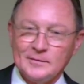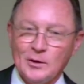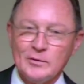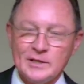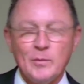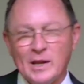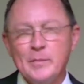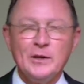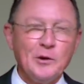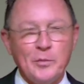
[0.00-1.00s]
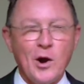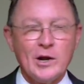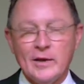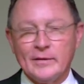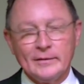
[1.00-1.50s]
Don't say, well, let me do part
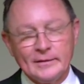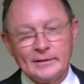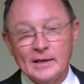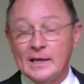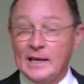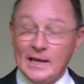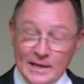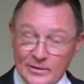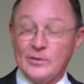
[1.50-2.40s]
of it. Either